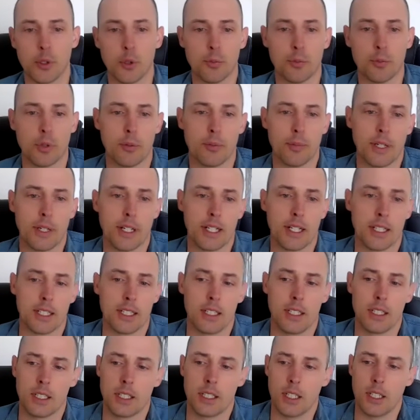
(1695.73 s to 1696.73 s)
prepared,
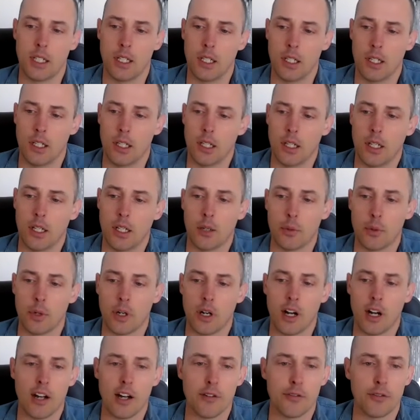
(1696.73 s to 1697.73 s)
and we're
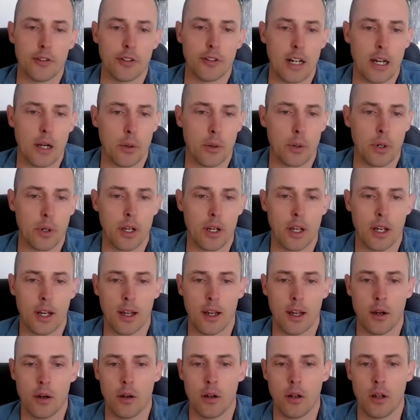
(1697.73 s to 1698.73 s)
half an hour in
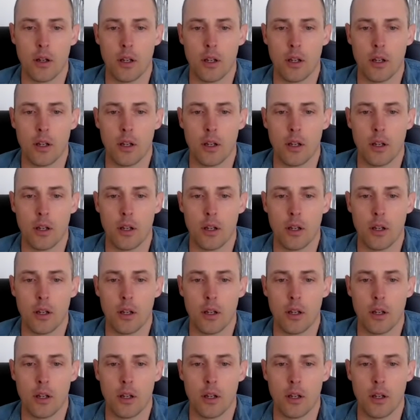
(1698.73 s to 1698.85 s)
now.